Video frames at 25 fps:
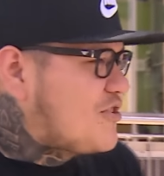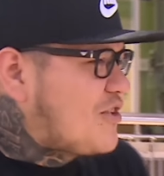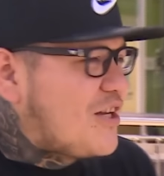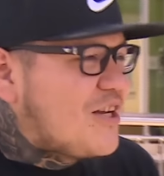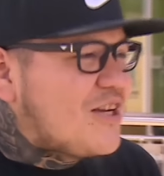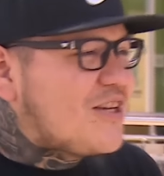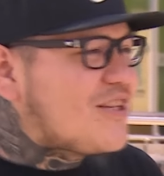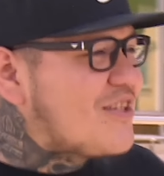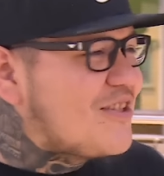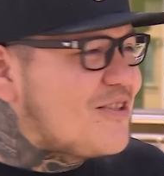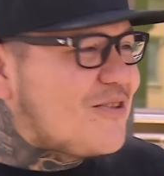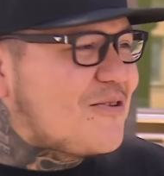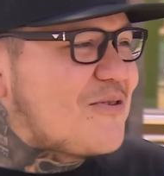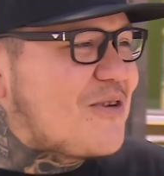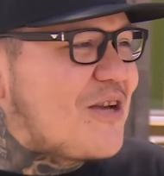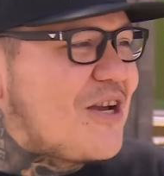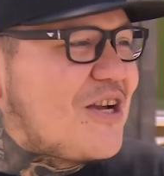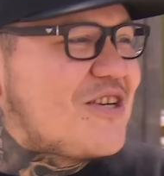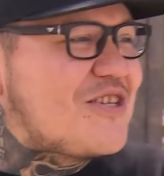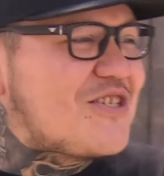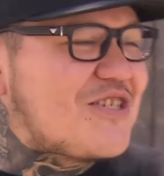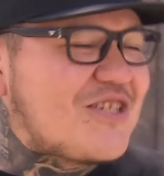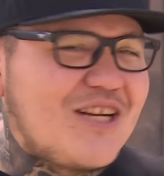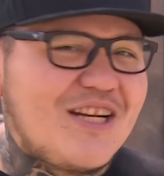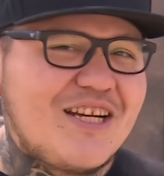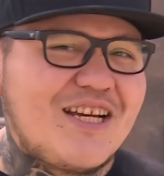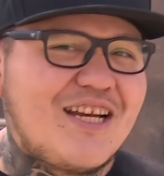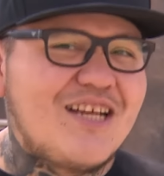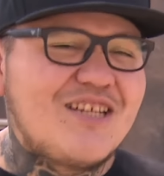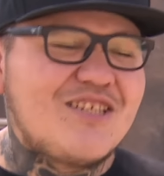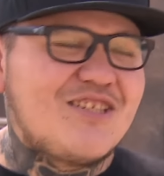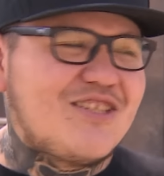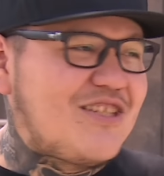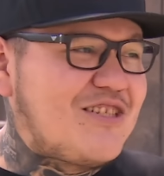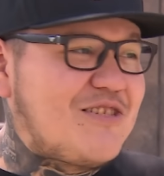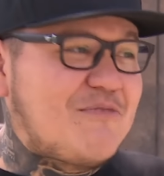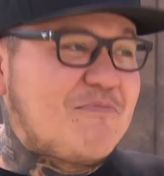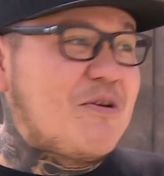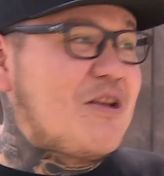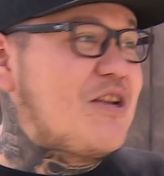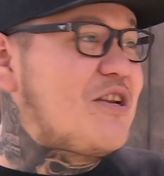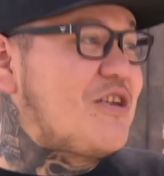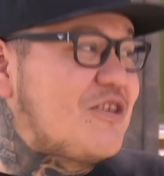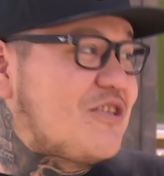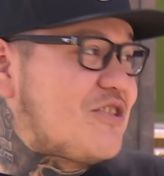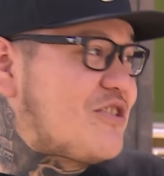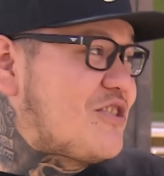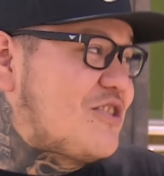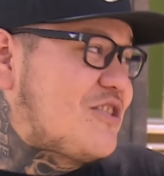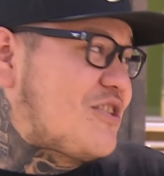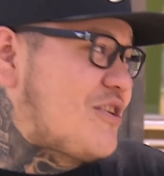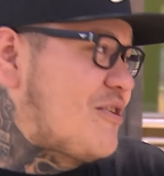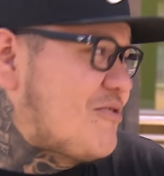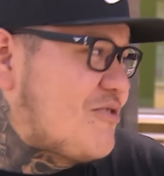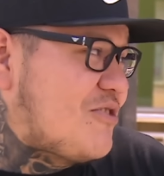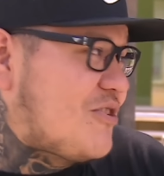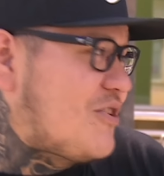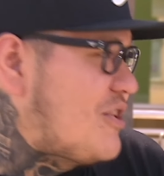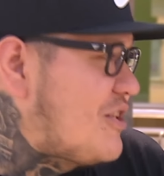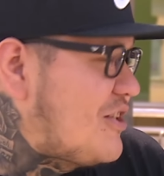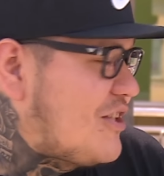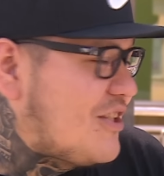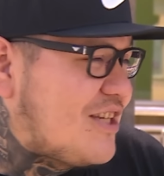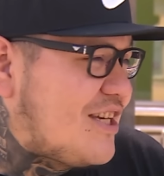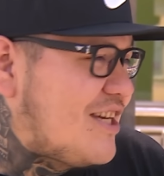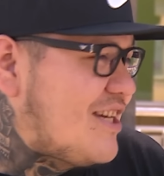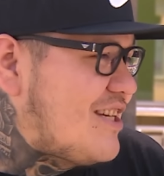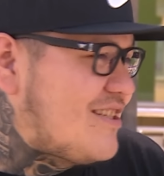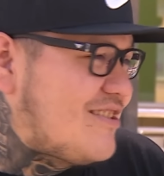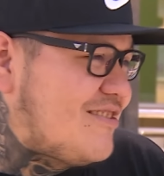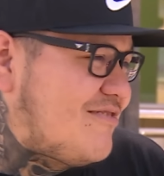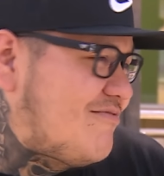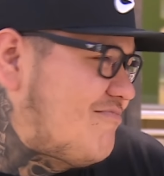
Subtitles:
like the location, I guess. It's been here since I was a little kid.